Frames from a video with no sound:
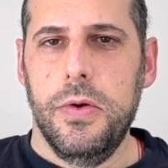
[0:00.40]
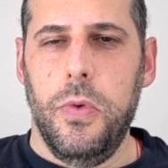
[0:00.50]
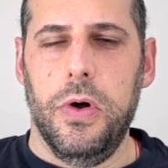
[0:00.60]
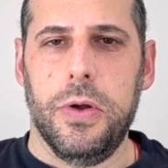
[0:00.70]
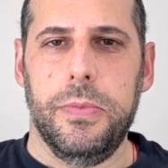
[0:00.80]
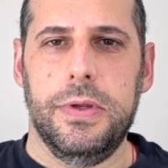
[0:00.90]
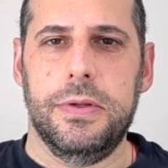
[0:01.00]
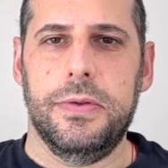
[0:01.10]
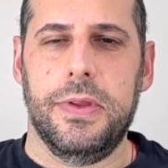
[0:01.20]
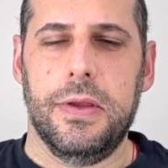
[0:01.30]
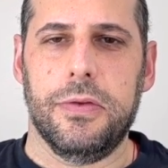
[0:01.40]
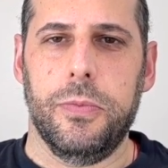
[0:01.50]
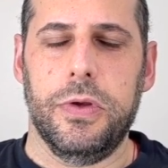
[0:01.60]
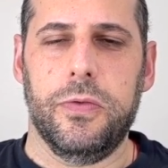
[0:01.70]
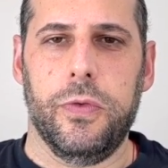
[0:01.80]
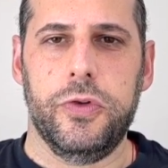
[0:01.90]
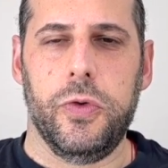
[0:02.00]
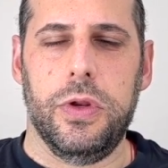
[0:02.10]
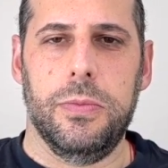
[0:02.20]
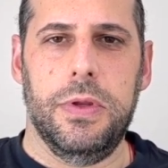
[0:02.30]
Welcome in. Thanks so much for
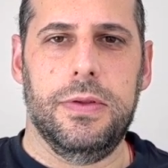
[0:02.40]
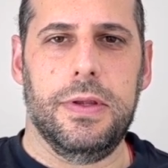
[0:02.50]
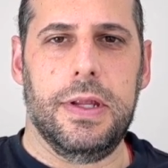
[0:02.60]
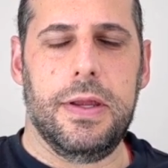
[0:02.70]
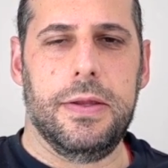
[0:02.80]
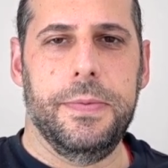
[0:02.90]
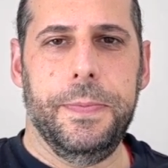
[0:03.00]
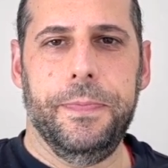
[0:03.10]
joining me today.